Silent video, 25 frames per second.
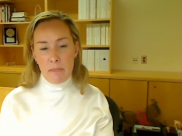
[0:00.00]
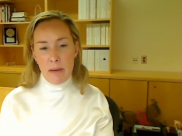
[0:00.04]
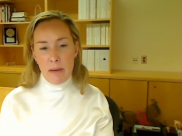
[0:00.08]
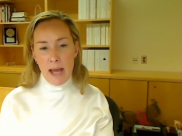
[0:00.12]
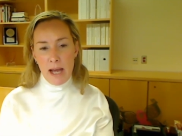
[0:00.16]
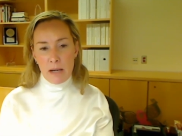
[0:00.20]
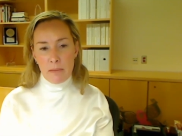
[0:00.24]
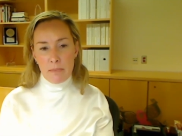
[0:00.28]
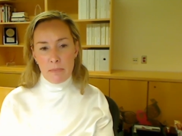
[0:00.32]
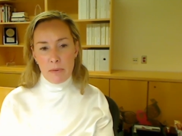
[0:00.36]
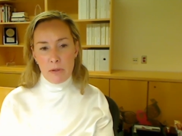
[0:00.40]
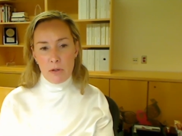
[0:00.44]

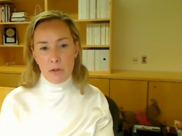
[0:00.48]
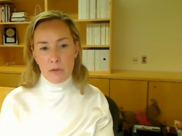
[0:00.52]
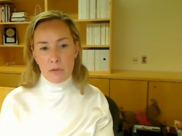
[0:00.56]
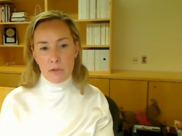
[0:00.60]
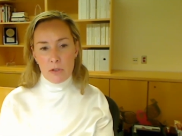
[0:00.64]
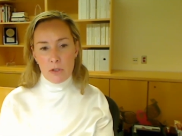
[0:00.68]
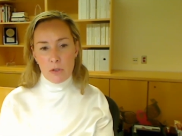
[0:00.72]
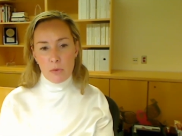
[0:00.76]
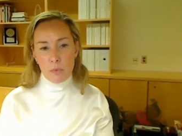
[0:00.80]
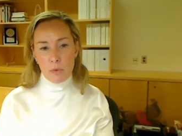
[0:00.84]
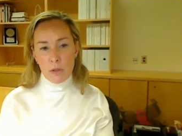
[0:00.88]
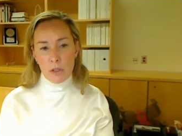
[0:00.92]

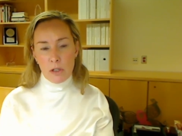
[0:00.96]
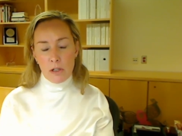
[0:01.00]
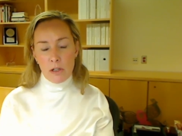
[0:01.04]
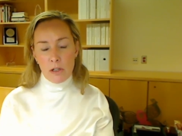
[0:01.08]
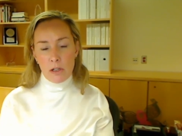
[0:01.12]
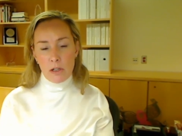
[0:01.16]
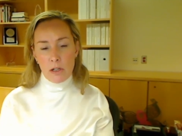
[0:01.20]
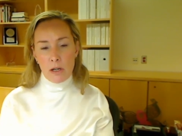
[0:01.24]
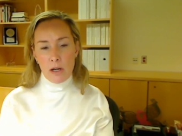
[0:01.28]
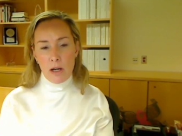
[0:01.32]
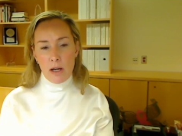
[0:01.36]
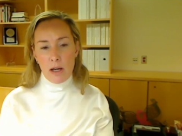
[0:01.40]
backbones
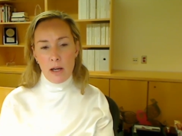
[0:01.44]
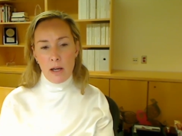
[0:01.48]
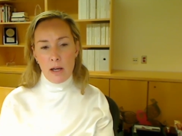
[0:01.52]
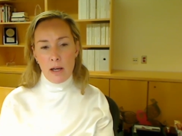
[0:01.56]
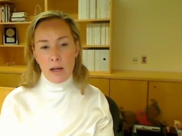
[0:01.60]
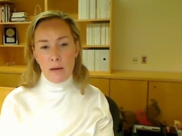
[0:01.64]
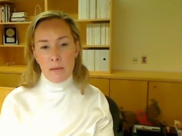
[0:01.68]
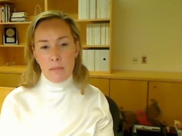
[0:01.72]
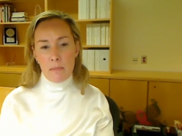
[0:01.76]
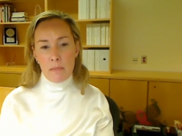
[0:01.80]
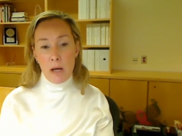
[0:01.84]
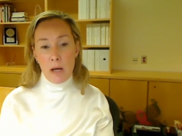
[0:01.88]
were
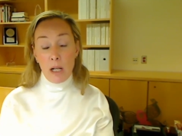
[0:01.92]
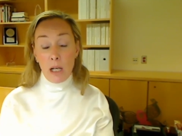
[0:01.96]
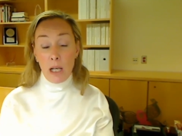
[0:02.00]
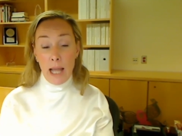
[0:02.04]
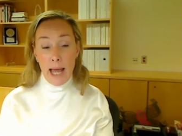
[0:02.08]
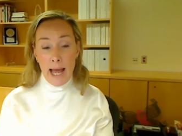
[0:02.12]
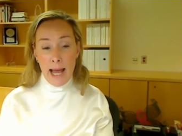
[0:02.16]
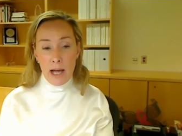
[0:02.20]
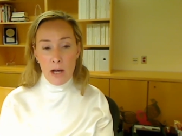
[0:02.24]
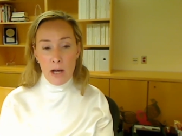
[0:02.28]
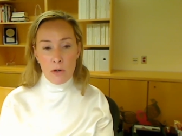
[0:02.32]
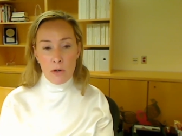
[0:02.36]
um,
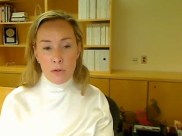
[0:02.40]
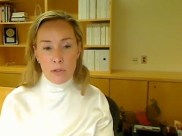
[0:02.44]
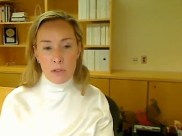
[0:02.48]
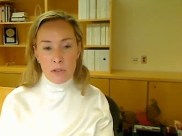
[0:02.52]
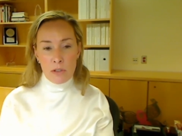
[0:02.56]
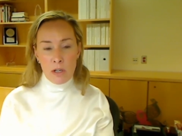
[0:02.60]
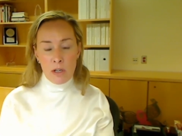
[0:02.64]
allowed